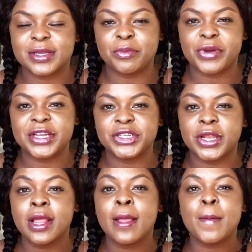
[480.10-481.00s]

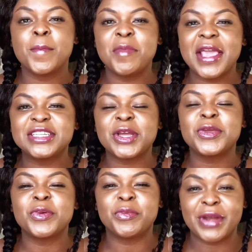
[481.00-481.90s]
impression. Make sure
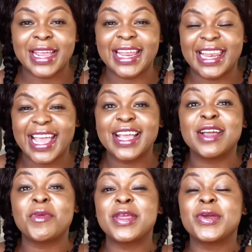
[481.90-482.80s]
you break a leg
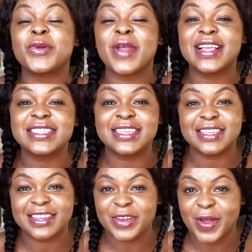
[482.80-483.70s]
when you're writing your